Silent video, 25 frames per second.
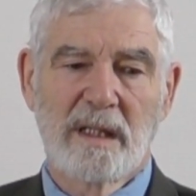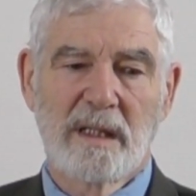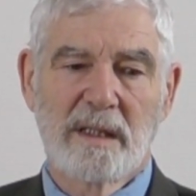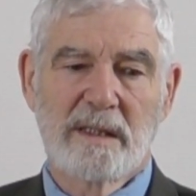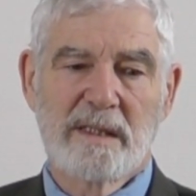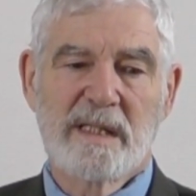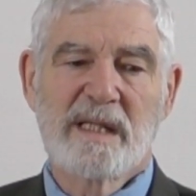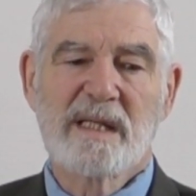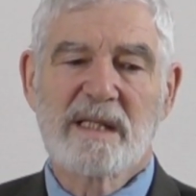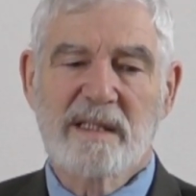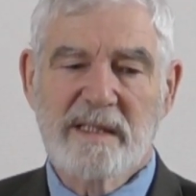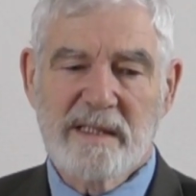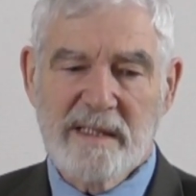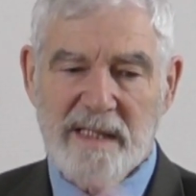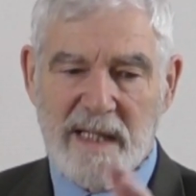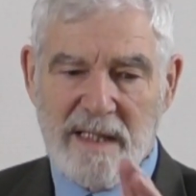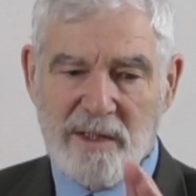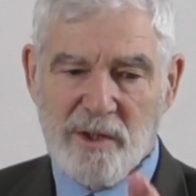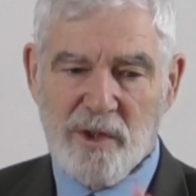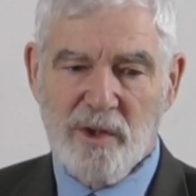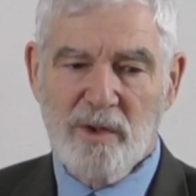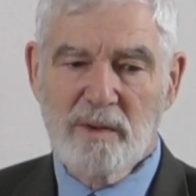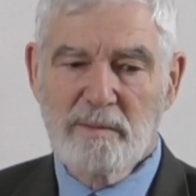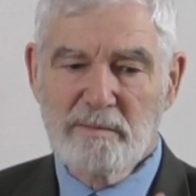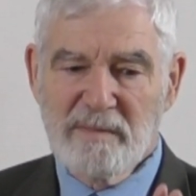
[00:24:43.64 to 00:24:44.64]
The
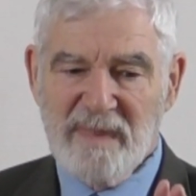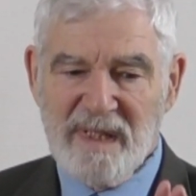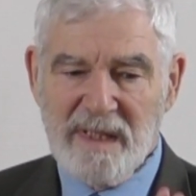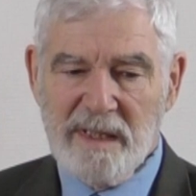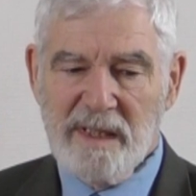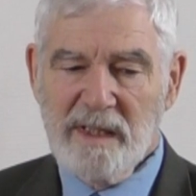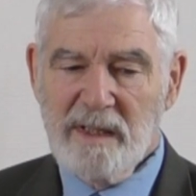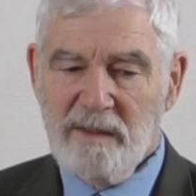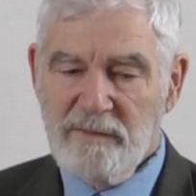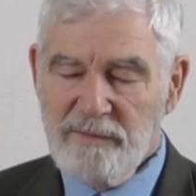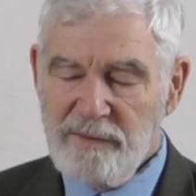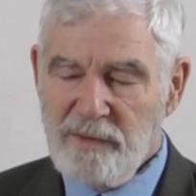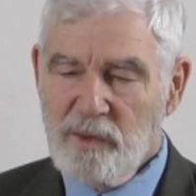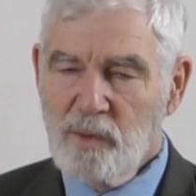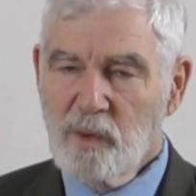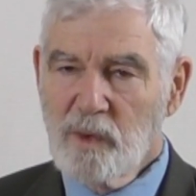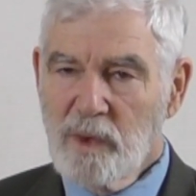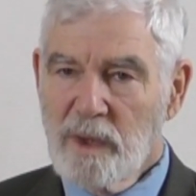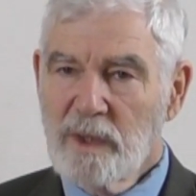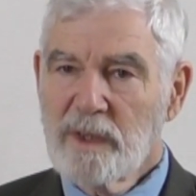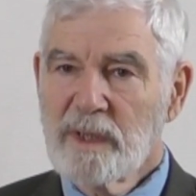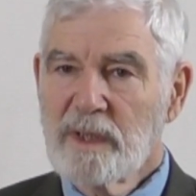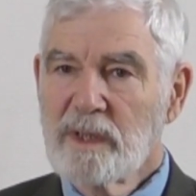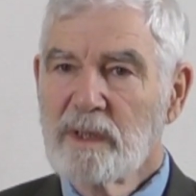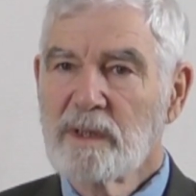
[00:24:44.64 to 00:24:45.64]
essential meaning of the
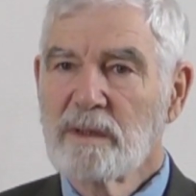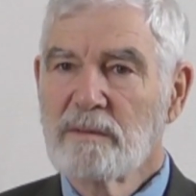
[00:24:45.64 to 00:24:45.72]
work